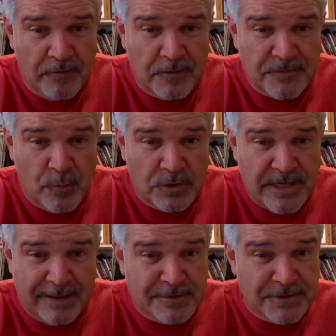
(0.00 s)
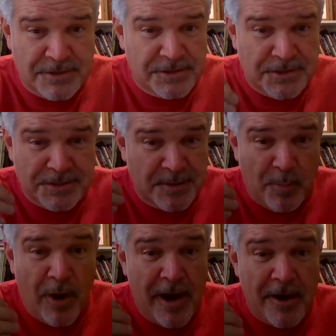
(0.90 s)
those four chapters, is just a
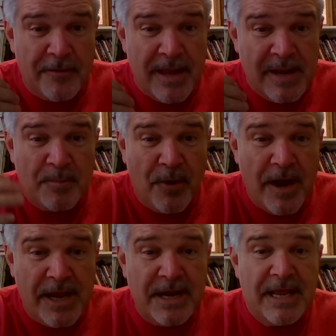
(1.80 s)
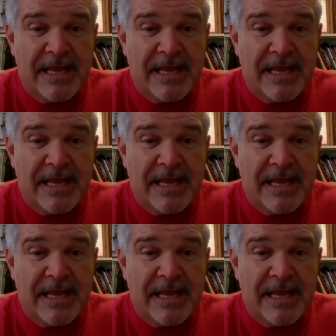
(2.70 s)
prayer that he prayed